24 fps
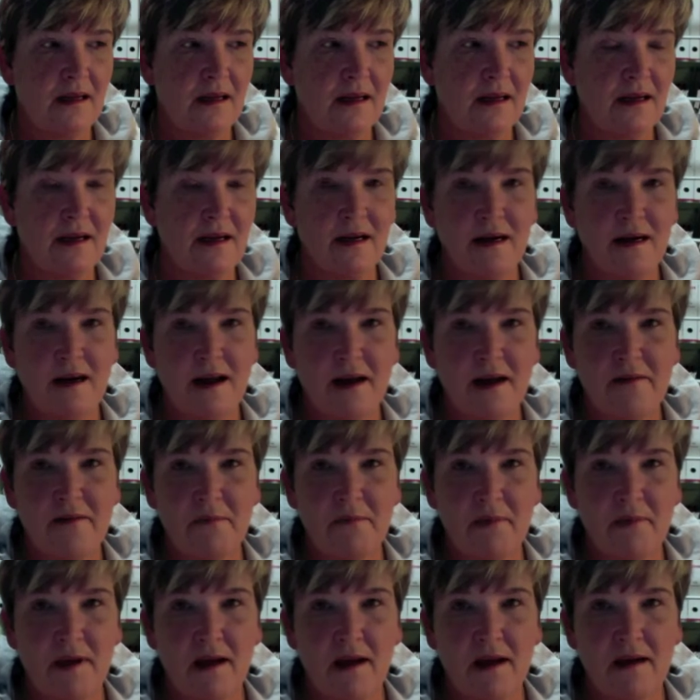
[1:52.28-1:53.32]
In and out of
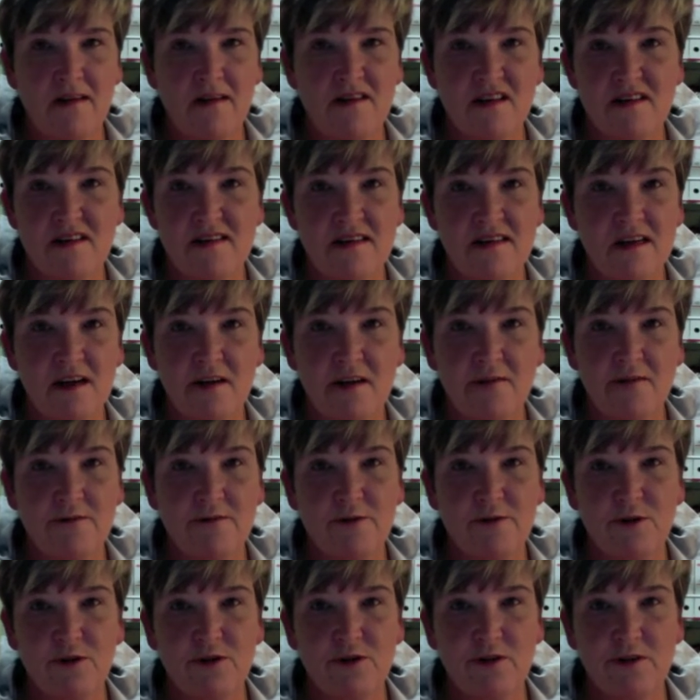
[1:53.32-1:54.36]
bed just to get
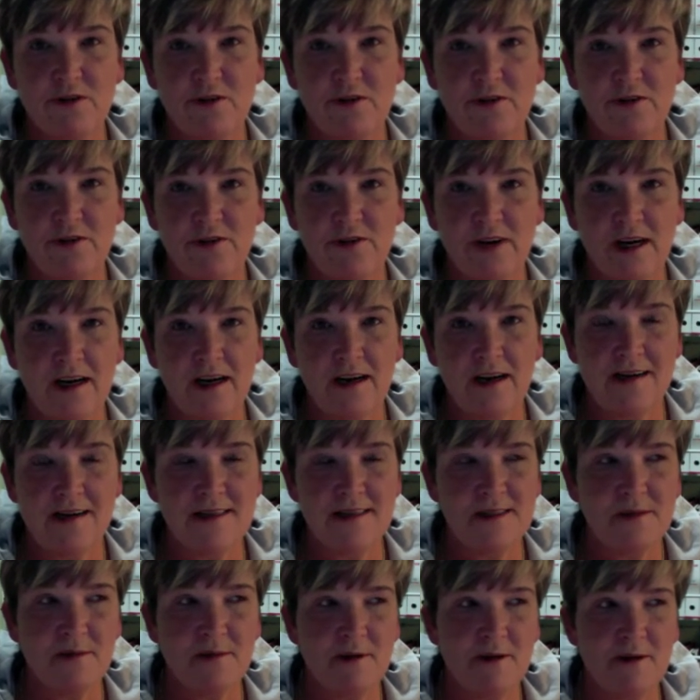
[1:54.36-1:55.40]
food and drink, I
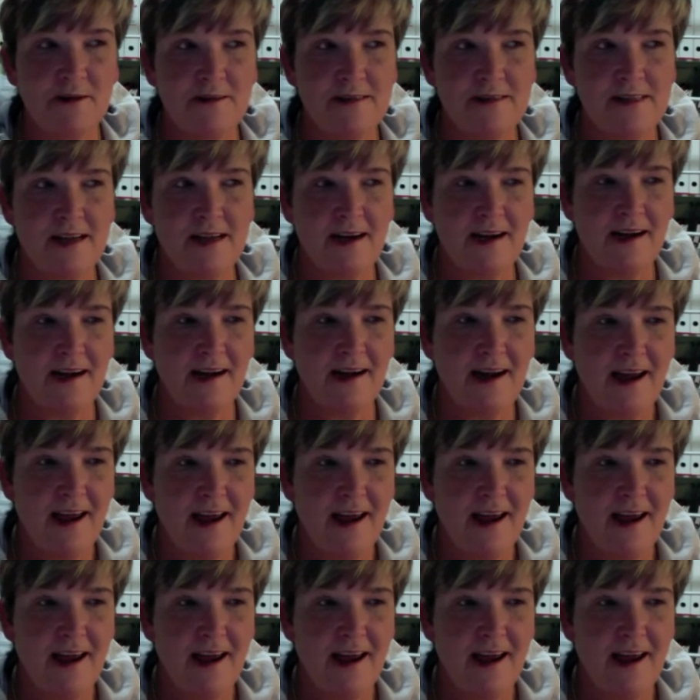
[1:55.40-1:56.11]
suppose, and